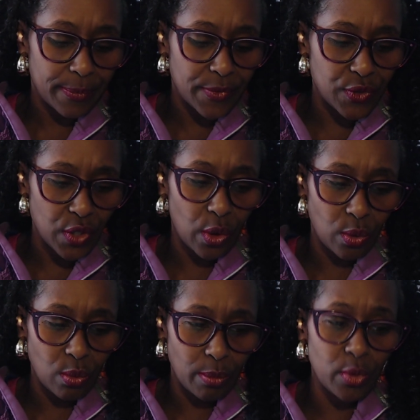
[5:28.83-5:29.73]

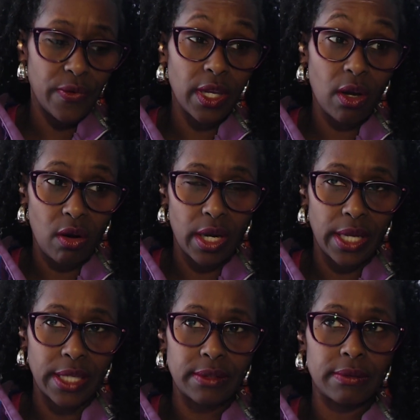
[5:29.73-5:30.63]
So moving
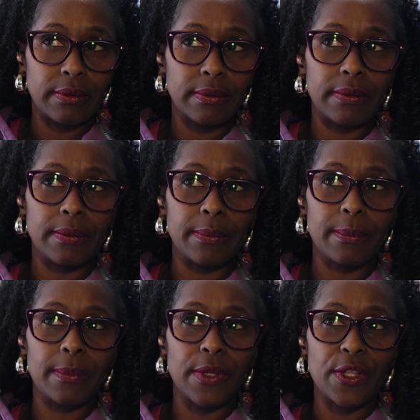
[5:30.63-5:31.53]
on,
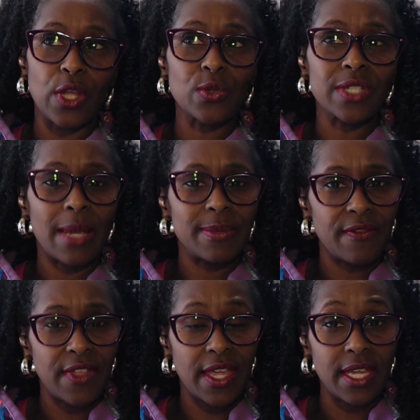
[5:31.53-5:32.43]
those types of
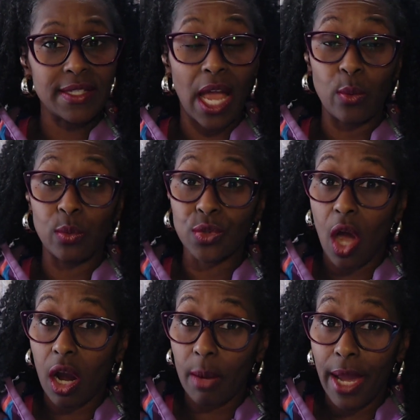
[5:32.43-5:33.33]
things I will
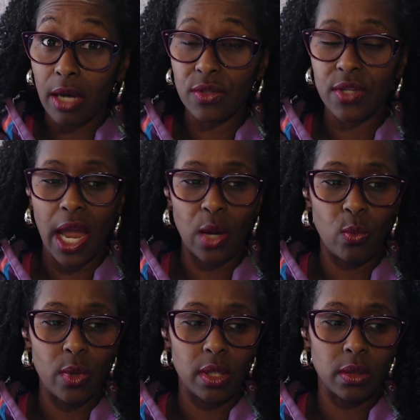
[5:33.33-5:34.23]
talk about. I
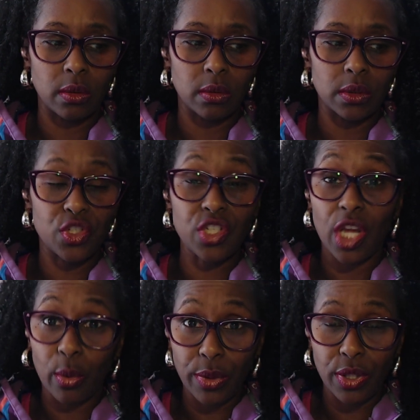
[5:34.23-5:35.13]
will
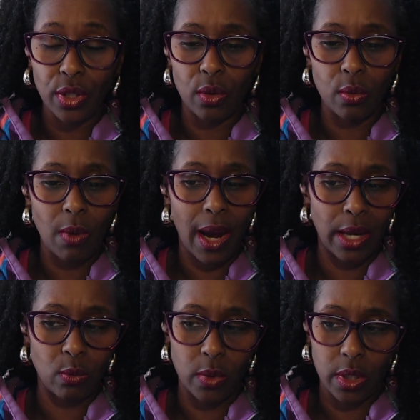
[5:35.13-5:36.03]
share with you. I
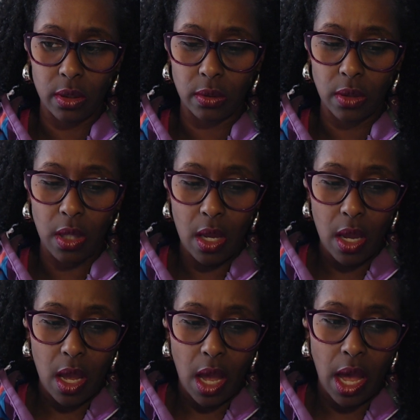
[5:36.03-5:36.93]
will
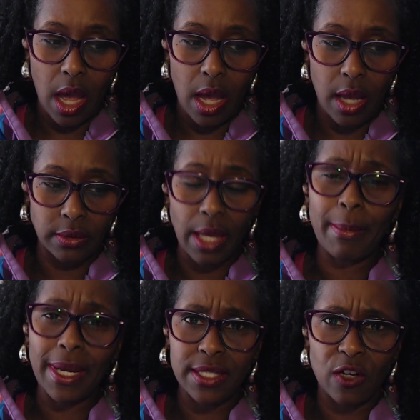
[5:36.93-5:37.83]
let
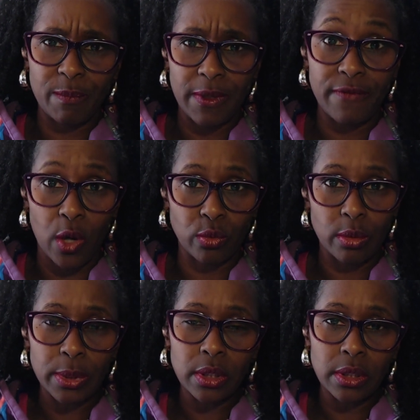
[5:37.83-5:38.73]
myself be
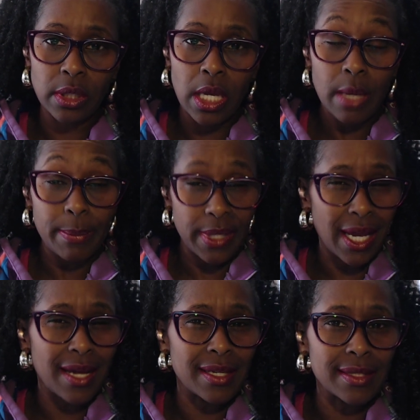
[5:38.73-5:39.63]
vulnerable
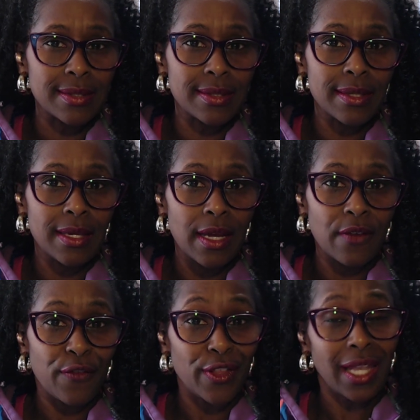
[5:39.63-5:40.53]
because,
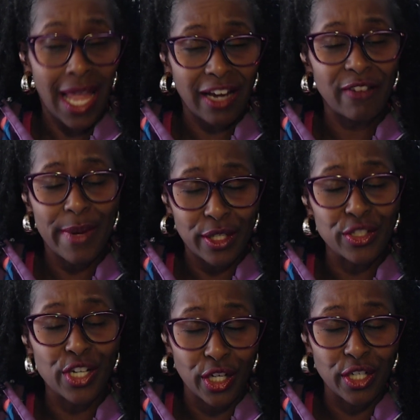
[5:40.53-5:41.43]
for the lack of better
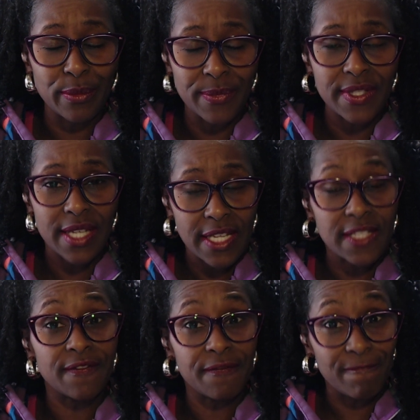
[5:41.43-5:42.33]
terms,
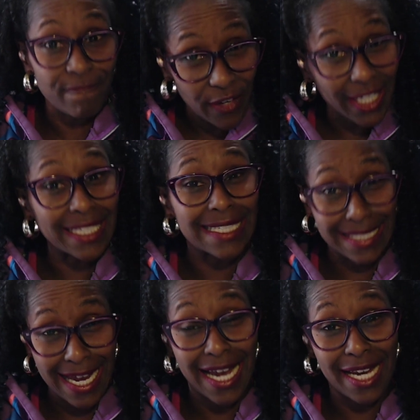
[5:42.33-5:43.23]
it's fucking
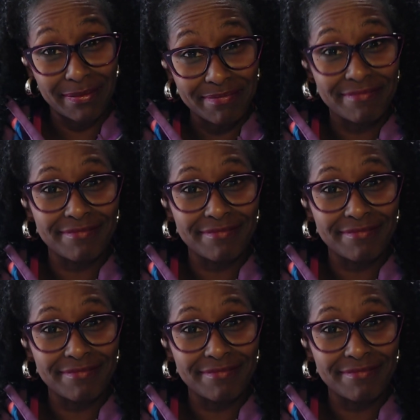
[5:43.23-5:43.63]
time.